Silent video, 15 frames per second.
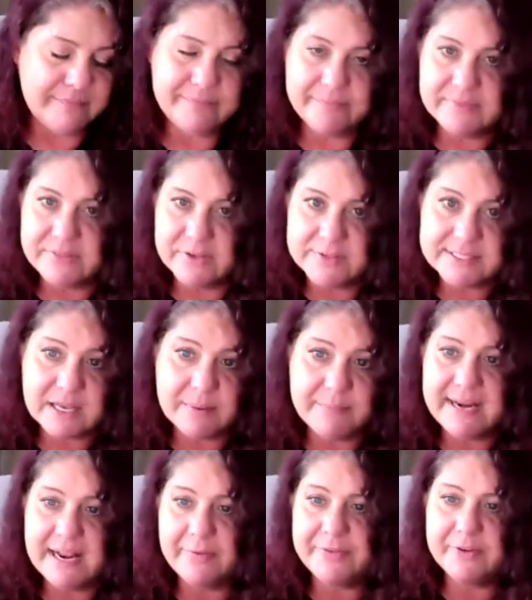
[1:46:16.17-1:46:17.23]
there's
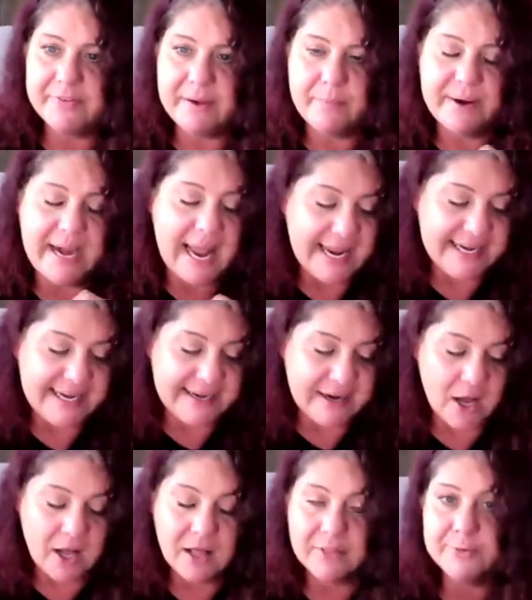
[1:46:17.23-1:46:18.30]
somebody out there that went, I need
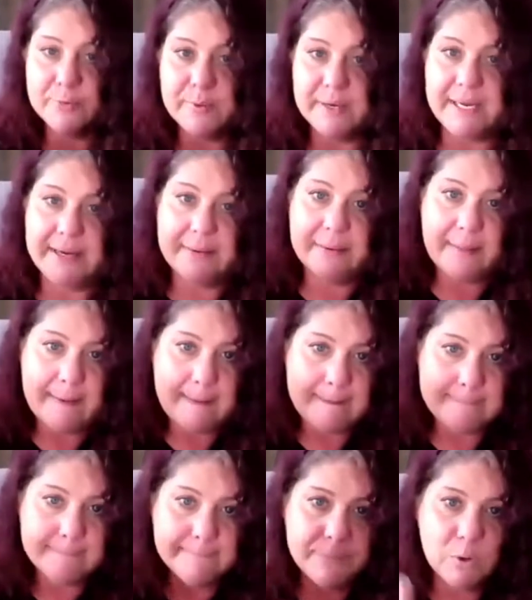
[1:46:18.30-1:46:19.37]
all 3,
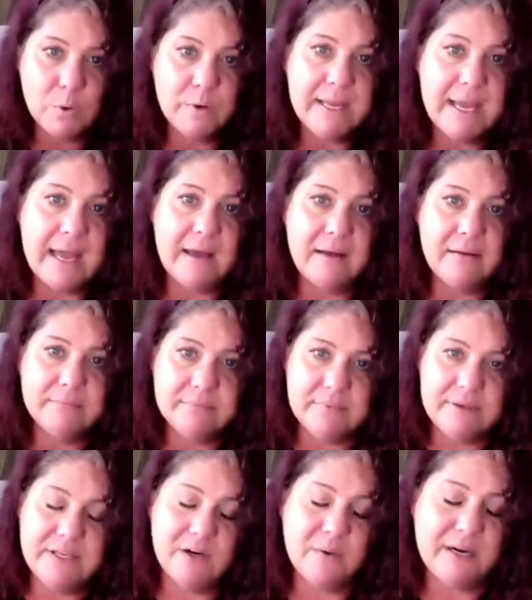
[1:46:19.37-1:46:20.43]
booyah,
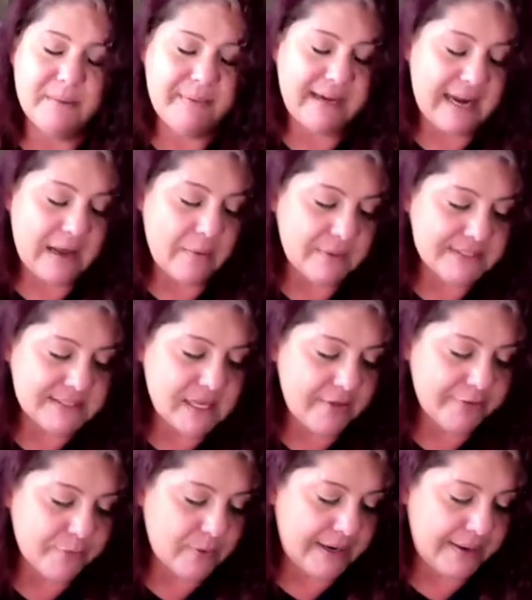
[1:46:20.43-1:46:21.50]
you know what I mean? What's all
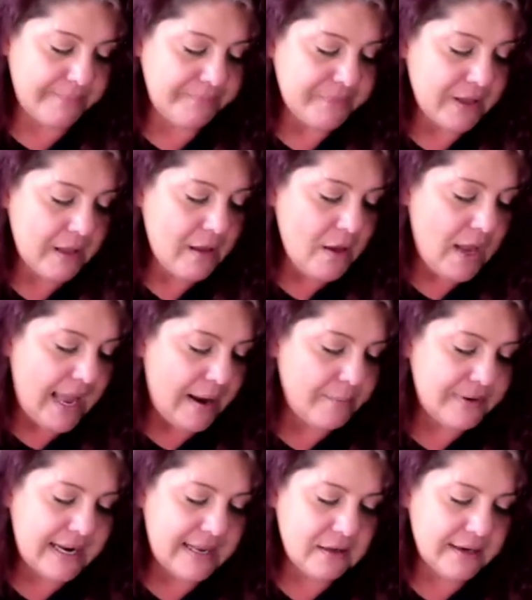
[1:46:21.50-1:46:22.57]
3? And
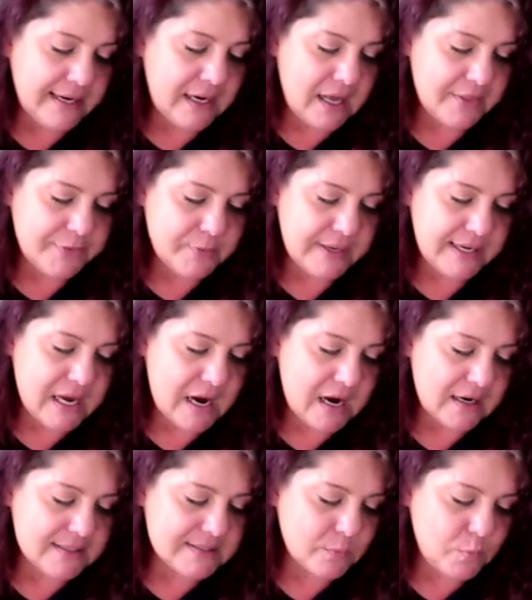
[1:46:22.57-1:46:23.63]
when I look at all 3
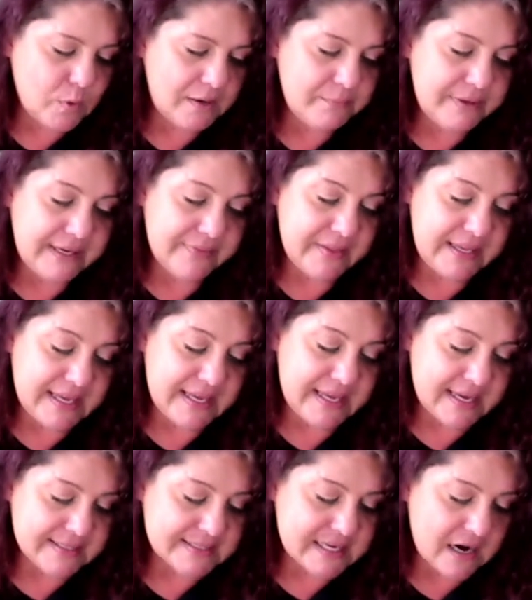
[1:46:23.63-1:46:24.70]
cards, 1 being the
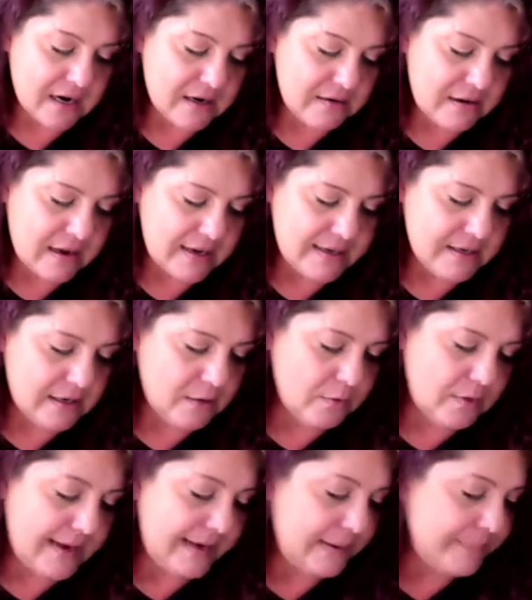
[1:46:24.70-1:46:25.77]
yes card, you know,
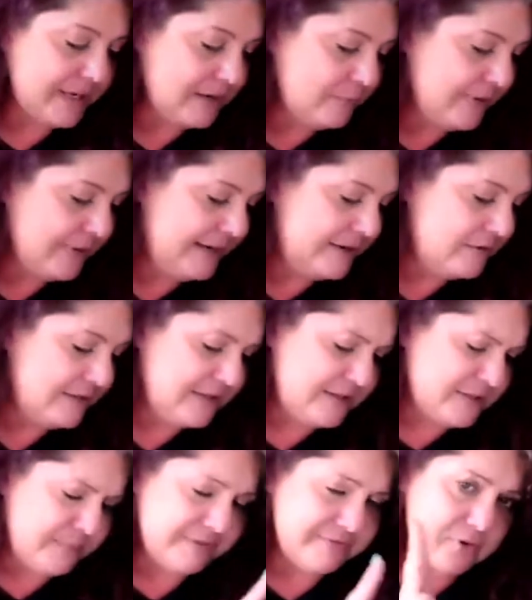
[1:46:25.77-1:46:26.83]
and I'm going to reiterate
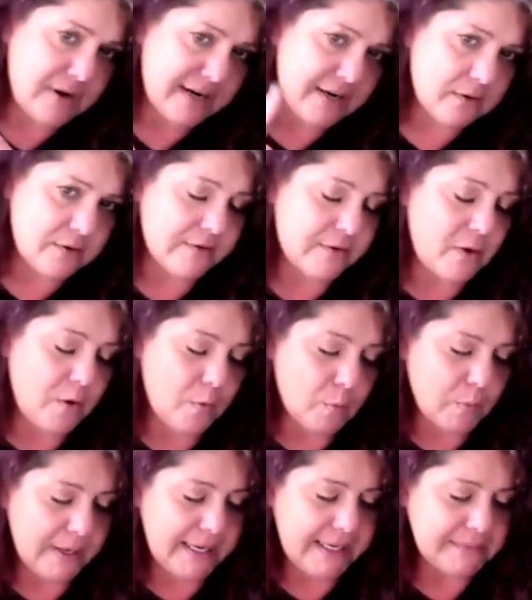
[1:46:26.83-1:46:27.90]
these before I go to the whole
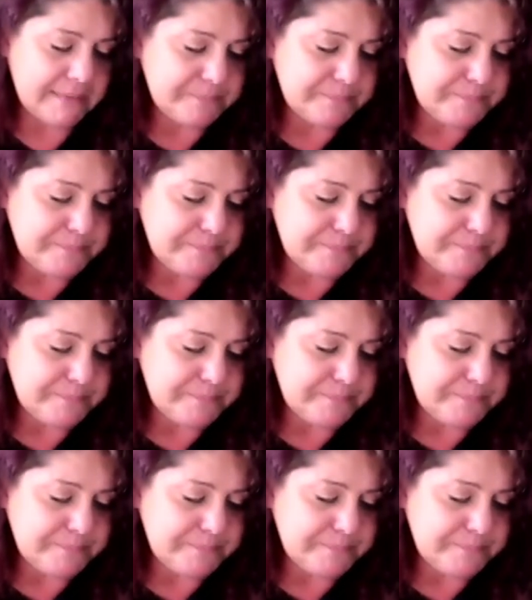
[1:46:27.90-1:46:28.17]
reading.